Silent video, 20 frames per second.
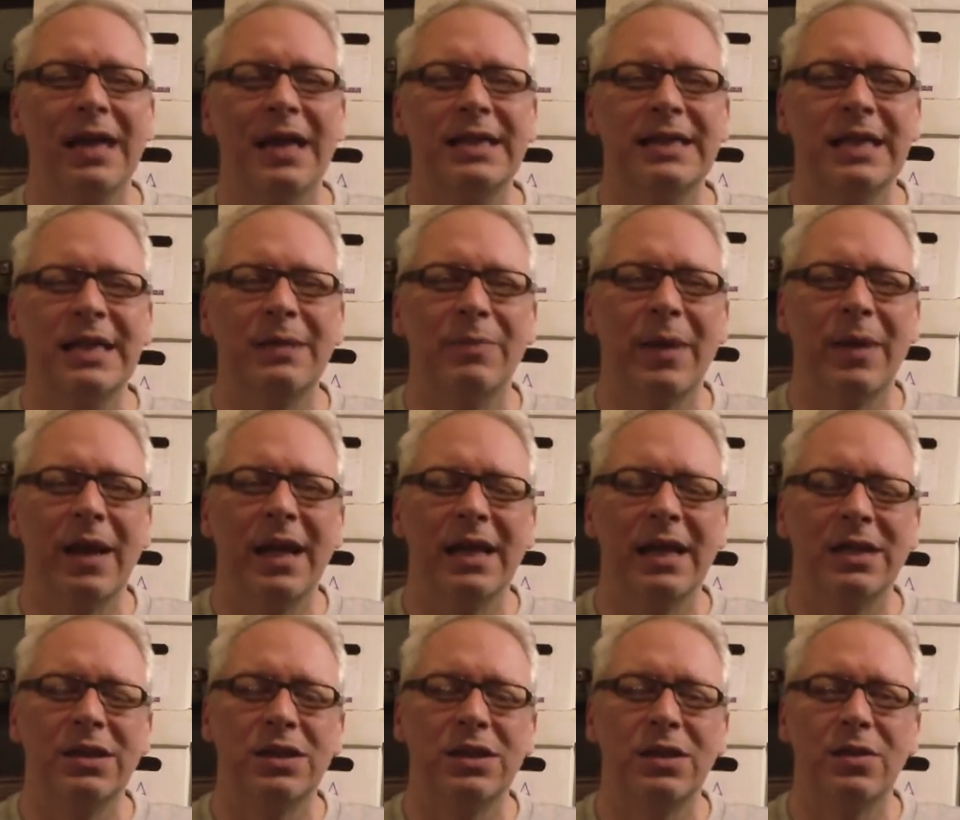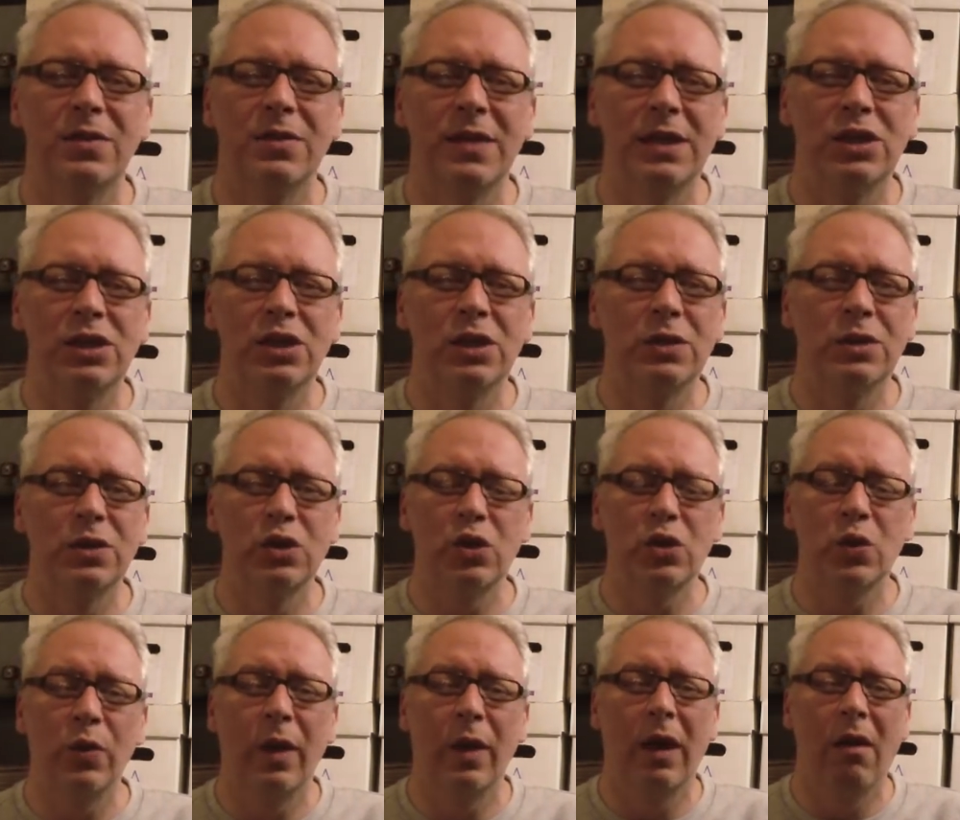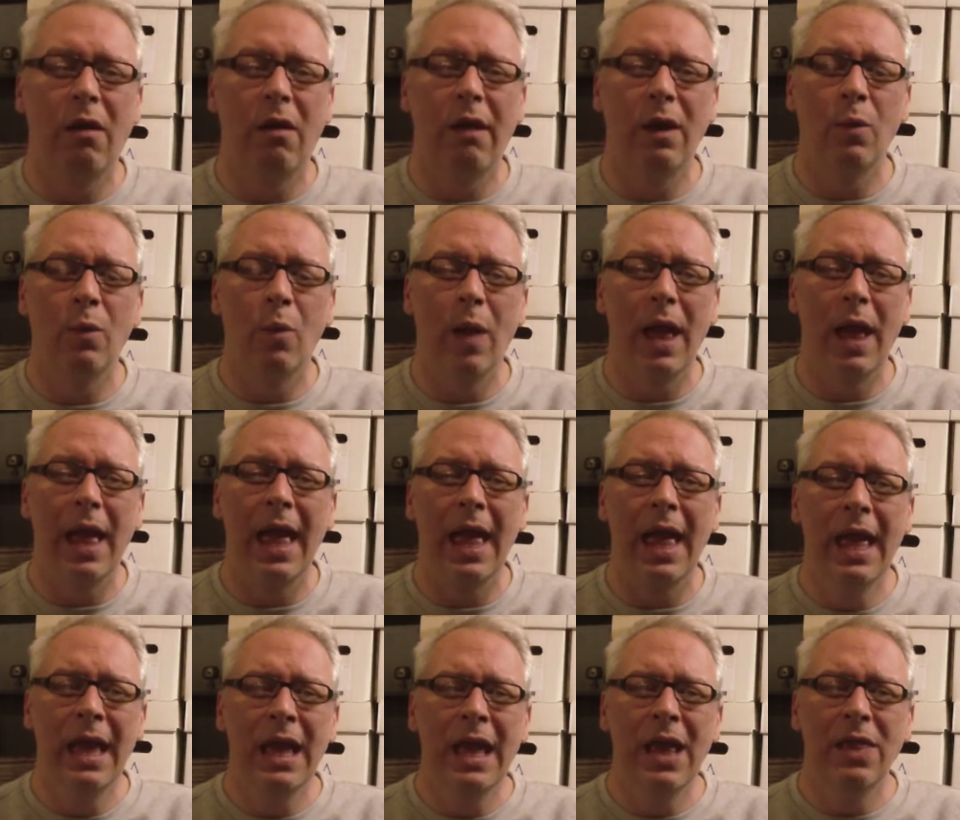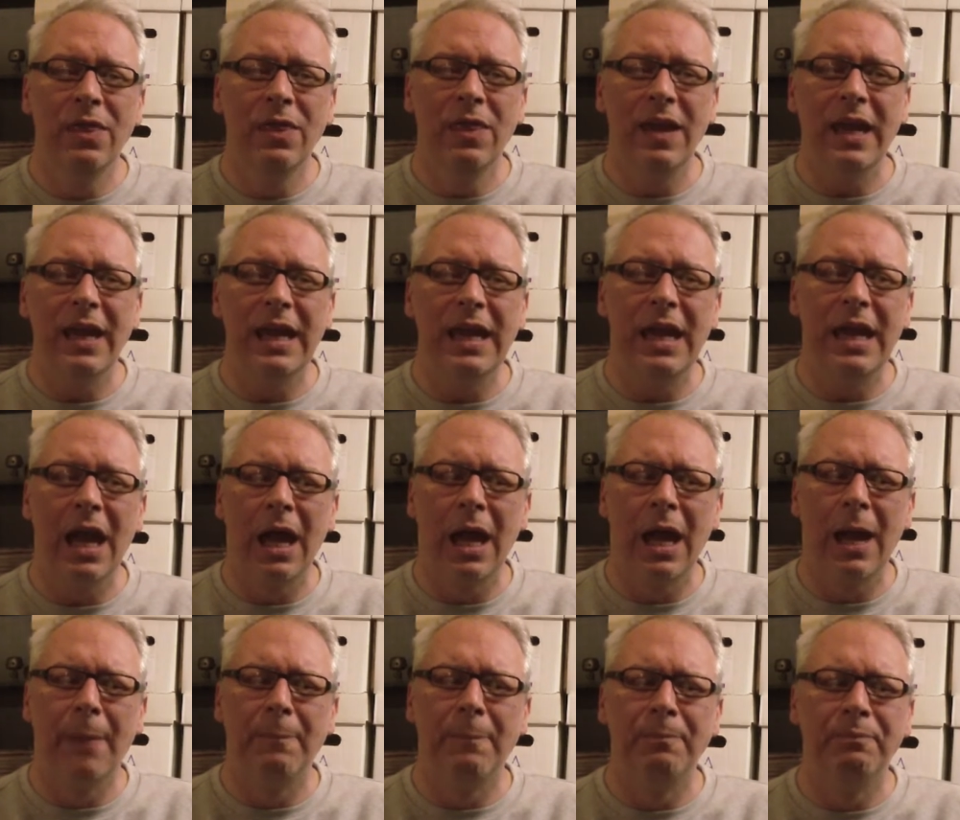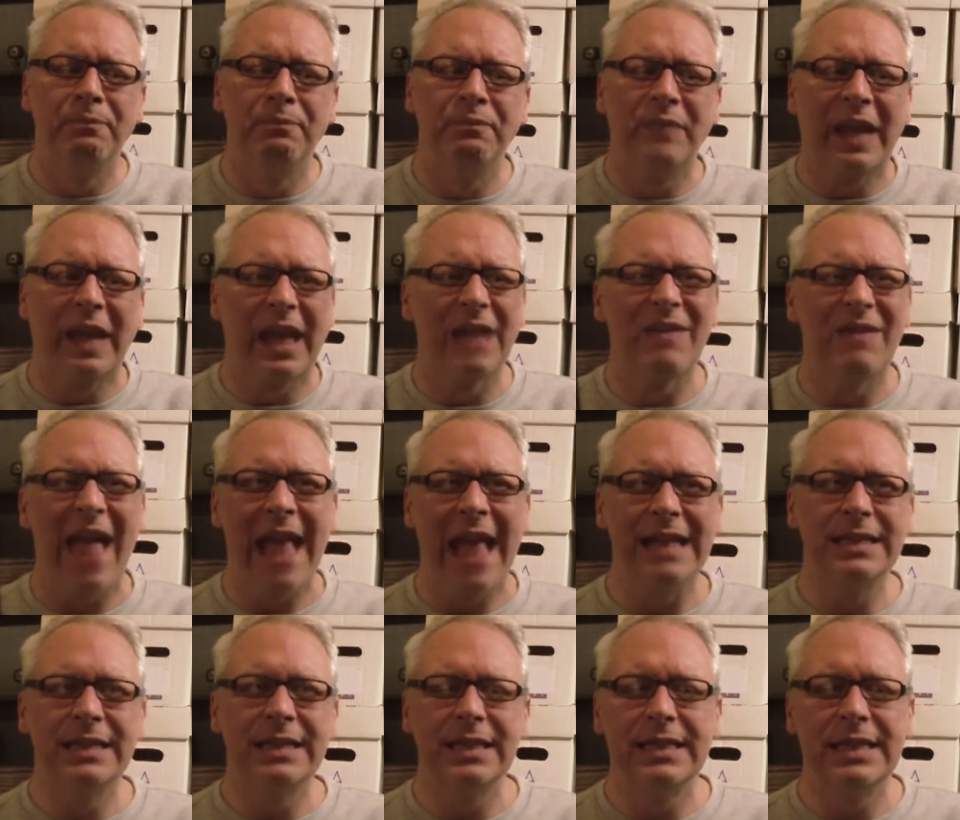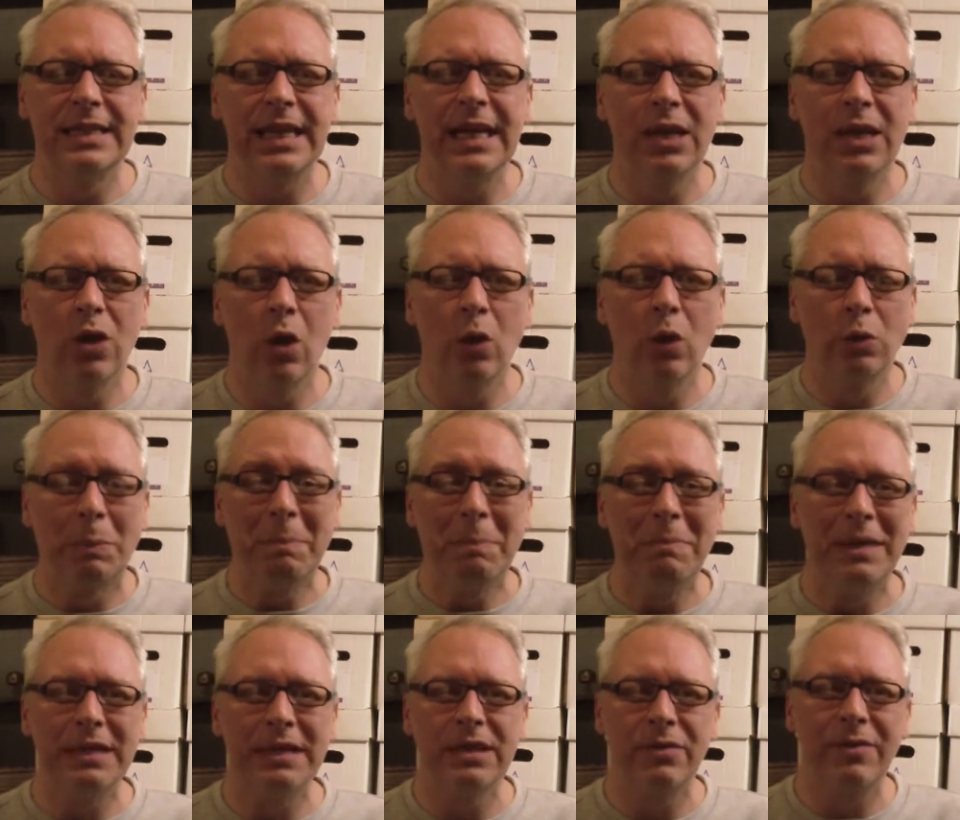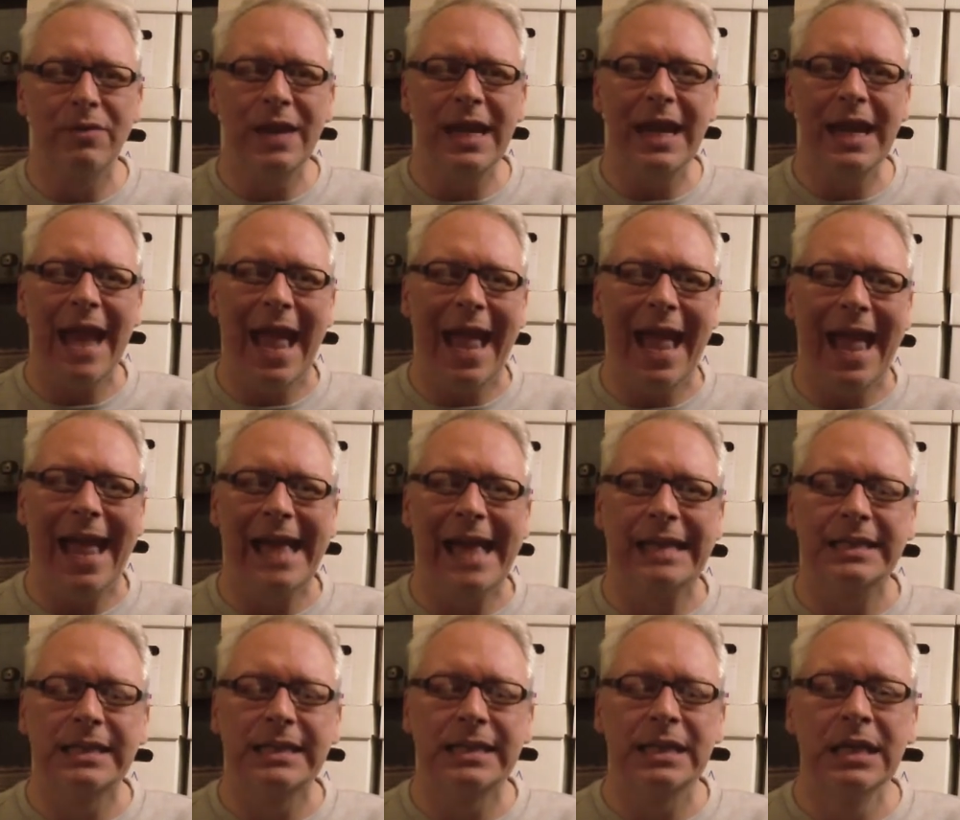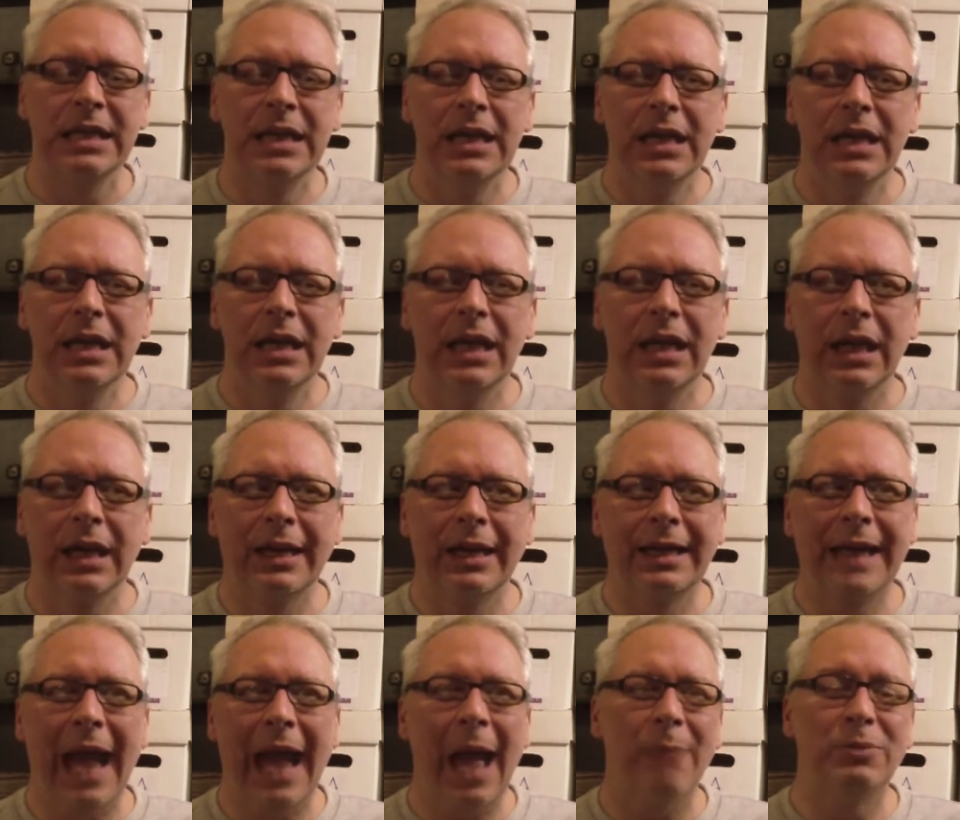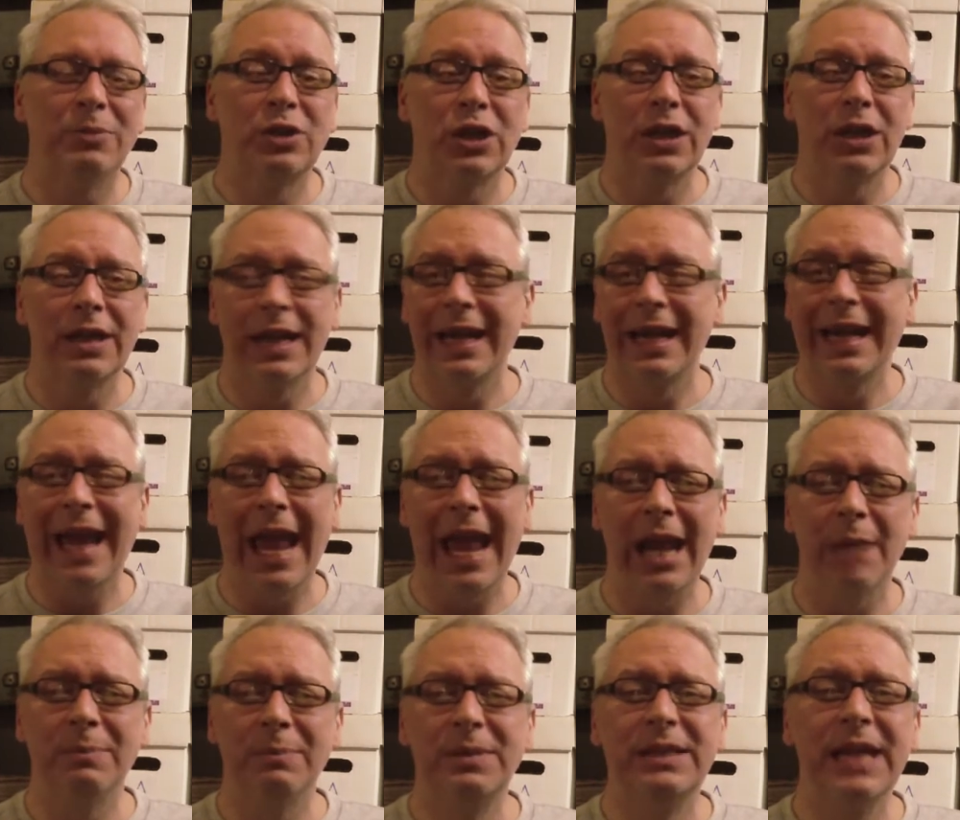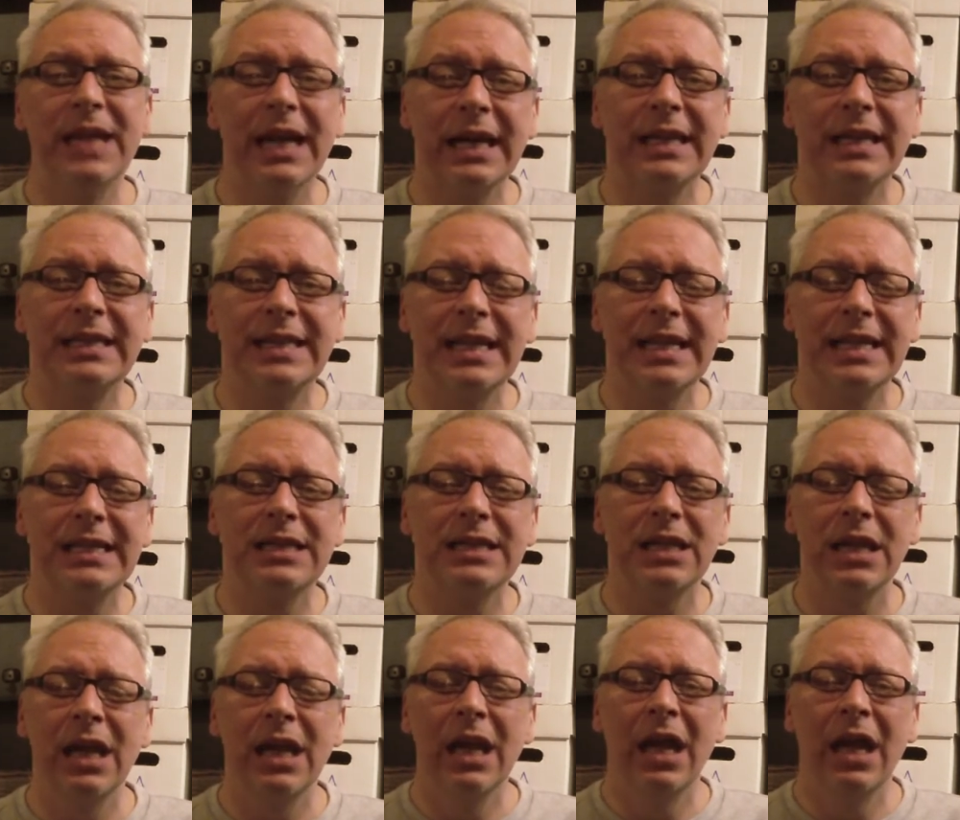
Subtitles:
and deeper into this new storyline where the kind of entity called Misery has captured and again abducted